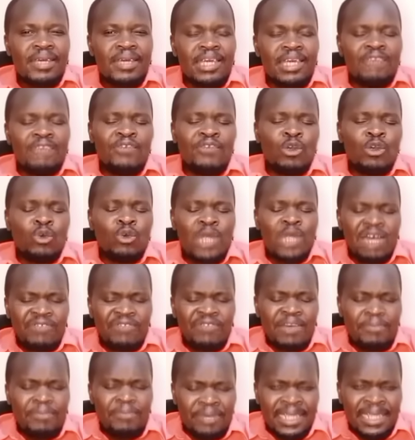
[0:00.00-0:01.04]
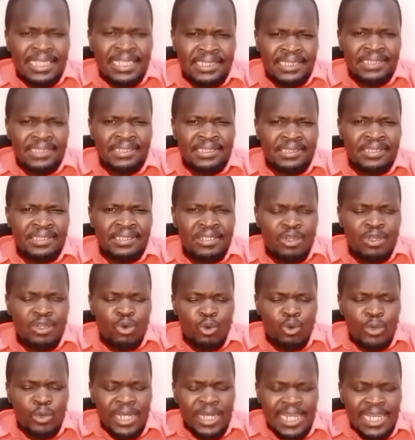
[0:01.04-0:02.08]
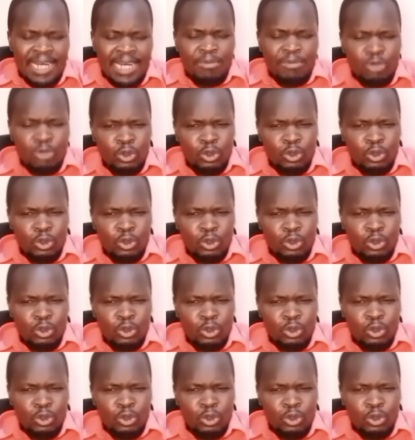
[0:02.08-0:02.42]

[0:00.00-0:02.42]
If he could have embraced William